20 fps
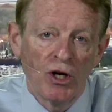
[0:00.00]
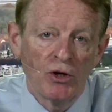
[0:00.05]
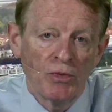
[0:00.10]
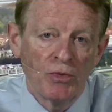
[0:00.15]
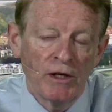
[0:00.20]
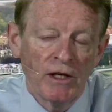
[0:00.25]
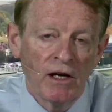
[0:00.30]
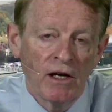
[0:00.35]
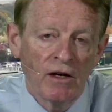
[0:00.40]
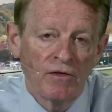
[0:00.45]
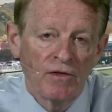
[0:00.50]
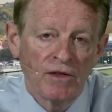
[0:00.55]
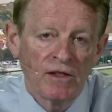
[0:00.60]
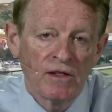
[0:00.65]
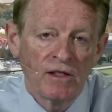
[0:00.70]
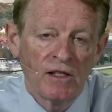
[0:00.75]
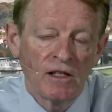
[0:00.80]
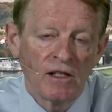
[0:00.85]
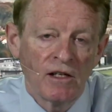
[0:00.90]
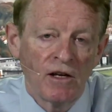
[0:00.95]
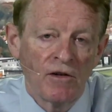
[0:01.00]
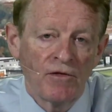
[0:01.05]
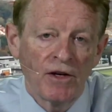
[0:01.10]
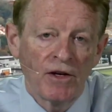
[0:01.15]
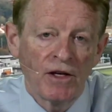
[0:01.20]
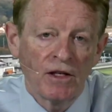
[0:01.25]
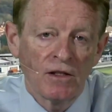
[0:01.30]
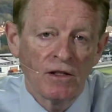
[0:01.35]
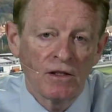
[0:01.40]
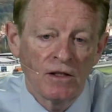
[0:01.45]
We have
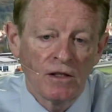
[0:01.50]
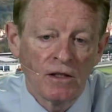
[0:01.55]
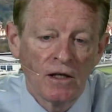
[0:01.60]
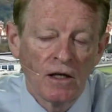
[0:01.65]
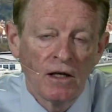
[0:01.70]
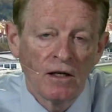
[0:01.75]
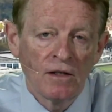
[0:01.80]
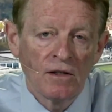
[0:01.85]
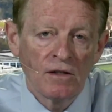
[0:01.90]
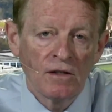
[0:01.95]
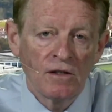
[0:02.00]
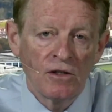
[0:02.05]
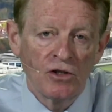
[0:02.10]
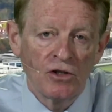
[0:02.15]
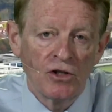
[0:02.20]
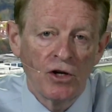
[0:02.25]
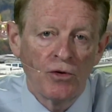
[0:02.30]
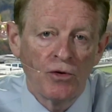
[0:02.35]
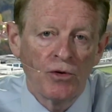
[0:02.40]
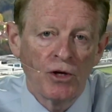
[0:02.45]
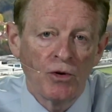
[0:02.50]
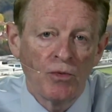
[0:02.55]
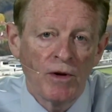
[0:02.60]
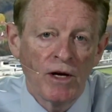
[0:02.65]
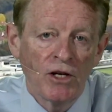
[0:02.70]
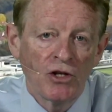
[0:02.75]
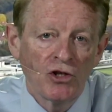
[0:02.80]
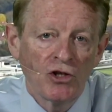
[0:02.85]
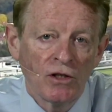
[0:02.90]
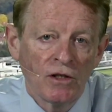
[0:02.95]
significant
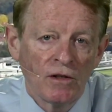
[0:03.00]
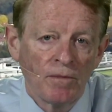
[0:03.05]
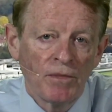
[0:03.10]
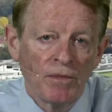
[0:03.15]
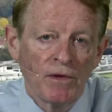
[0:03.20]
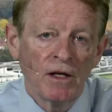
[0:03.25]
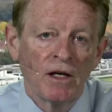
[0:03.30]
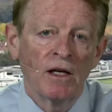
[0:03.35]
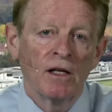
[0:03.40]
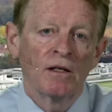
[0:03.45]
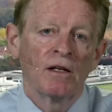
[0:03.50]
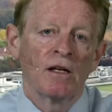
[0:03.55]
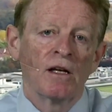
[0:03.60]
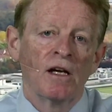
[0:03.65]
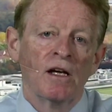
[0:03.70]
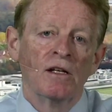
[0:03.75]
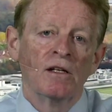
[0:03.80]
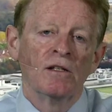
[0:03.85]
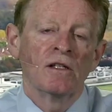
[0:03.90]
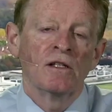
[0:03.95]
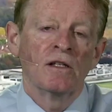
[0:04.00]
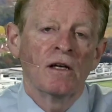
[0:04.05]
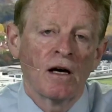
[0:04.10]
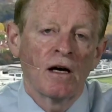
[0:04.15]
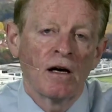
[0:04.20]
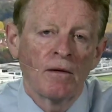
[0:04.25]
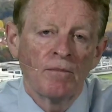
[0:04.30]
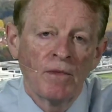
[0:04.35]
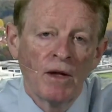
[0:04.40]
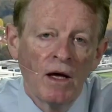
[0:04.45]
deterioration in India.
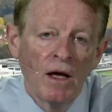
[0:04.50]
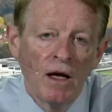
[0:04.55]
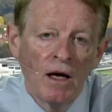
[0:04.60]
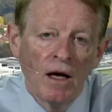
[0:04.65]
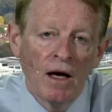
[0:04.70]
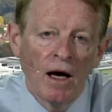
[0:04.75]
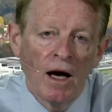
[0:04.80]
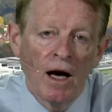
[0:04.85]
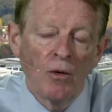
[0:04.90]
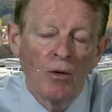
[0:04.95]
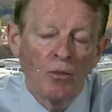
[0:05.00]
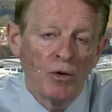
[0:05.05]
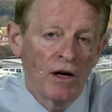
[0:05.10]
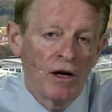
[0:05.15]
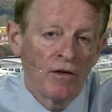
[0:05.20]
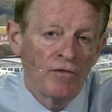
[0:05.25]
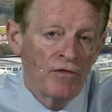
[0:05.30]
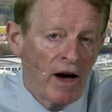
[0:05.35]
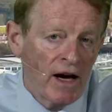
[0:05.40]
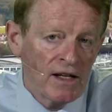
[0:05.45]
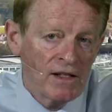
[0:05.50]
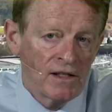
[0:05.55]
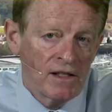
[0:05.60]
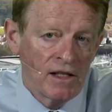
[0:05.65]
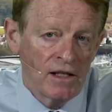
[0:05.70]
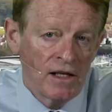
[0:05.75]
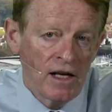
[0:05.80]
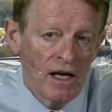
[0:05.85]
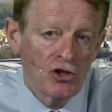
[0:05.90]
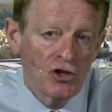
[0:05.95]
We have
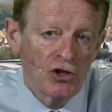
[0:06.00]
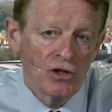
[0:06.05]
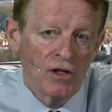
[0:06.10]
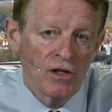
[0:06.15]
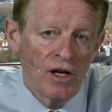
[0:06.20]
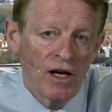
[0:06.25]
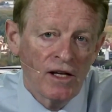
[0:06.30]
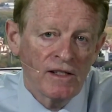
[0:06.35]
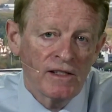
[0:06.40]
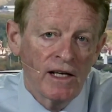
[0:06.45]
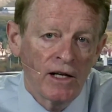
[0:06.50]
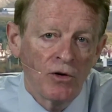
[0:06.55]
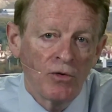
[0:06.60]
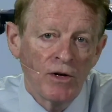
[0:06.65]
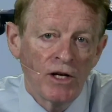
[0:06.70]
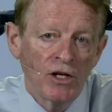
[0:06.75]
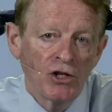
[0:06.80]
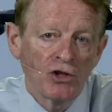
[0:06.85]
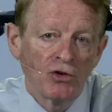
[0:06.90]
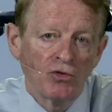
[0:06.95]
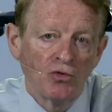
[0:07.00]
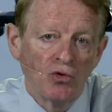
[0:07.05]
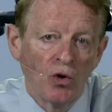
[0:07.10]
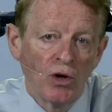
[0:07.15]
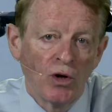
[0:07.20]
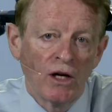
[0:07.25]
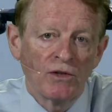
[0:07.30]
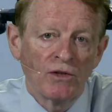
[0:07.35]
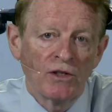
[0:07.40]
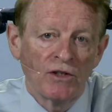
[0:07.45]
vaccination acceleration
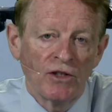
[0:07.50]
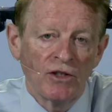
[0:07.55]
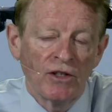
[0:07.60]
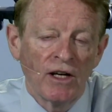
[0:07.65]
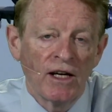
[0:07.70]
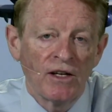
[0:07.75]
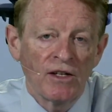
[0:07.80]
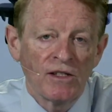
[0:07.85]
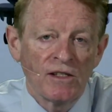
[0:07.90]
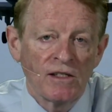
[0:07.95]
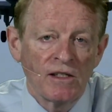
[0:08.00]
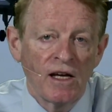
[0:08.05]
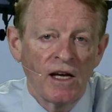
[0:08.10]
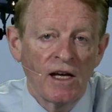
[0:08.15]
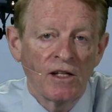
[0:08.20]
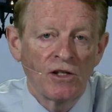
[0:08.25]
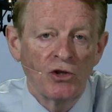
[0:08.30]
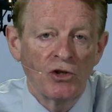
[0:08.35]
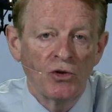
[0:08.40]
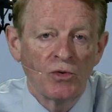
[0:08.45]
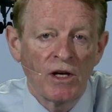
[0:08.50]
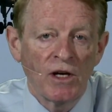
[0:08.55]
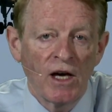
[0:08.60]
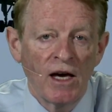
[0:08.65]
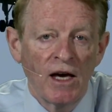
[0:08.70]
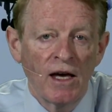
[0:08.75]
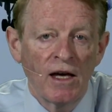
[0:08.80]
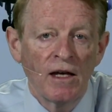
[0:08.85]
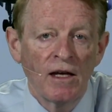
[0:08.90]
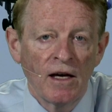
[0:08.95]
rollout in the United States,
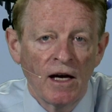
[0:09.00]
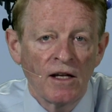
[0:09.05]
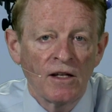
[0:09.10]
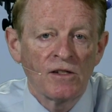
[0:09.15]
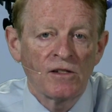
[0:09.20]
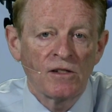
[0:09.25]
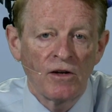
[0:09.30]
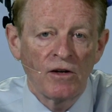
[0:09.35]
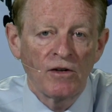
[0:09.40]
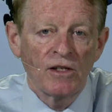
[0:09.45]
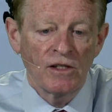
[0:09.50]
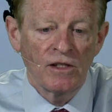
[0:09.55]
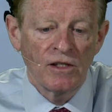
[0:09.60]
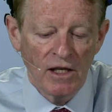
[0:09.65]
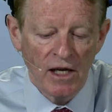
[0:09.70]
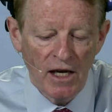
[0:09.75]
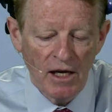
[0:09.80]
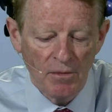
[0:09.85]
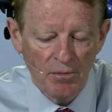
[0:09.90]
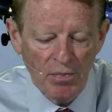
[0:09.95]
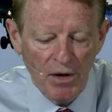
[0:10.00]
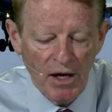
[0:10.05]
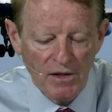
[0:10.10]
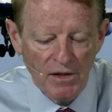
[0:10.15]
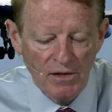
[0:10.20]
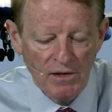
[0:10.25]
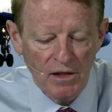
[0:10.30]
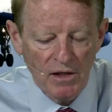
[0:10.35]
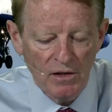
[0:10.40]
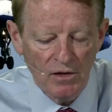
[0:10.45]
UK, and starting to gain pace
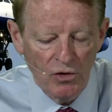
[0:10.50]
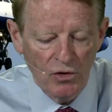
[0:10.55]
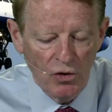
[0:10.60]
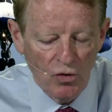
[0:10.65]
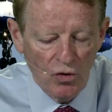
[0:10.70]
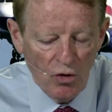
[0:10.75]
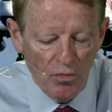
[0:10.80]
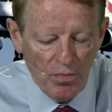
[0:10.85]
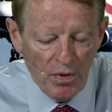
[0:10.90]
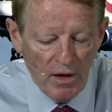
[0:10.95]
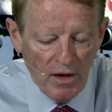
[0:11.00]
in Europe.